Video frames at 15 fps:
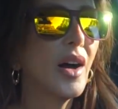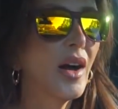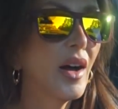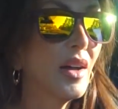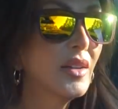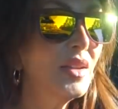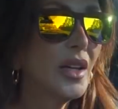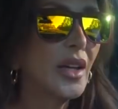
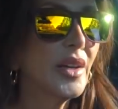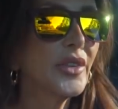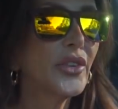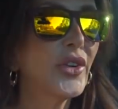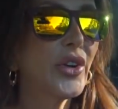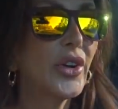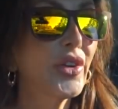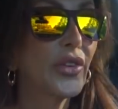
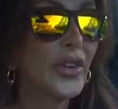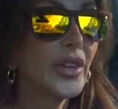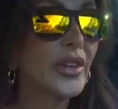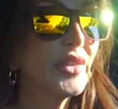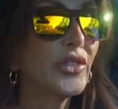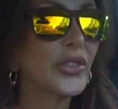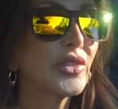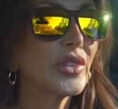Alejandro
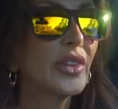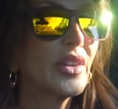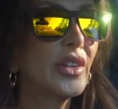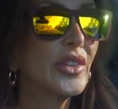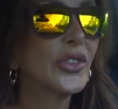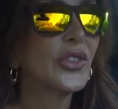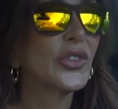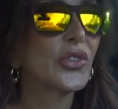is
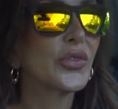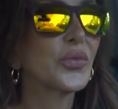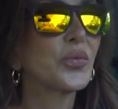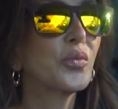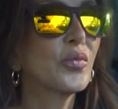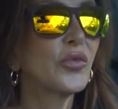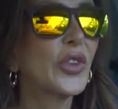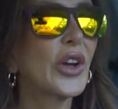is
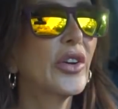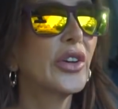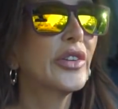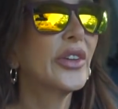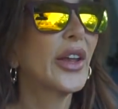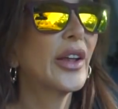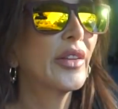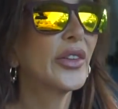very
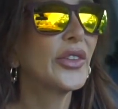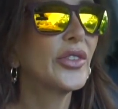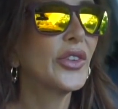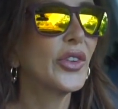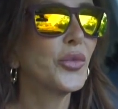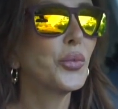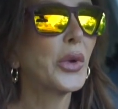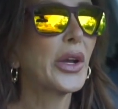
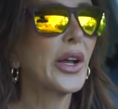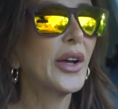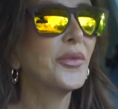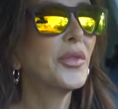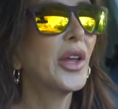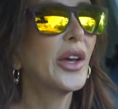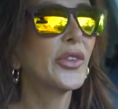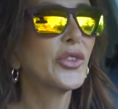talented, but
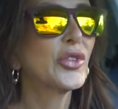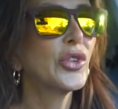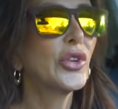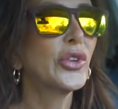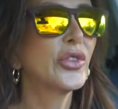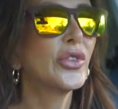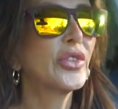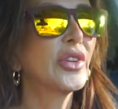I'm not
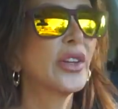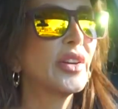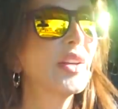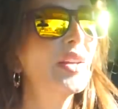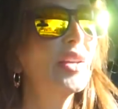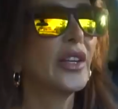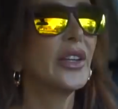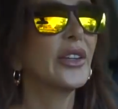certain that
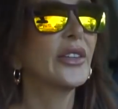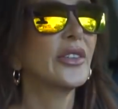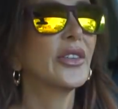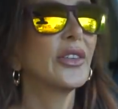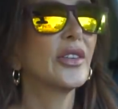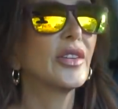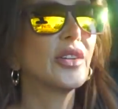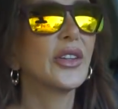he
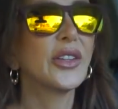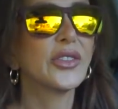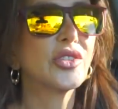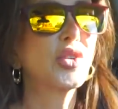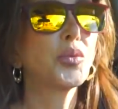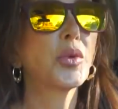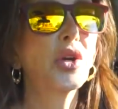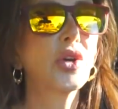is
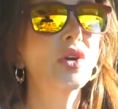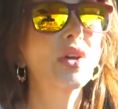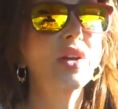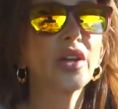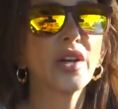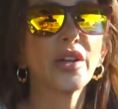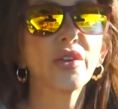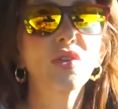an American
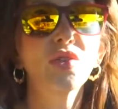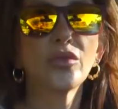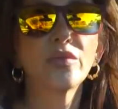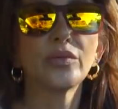Idol.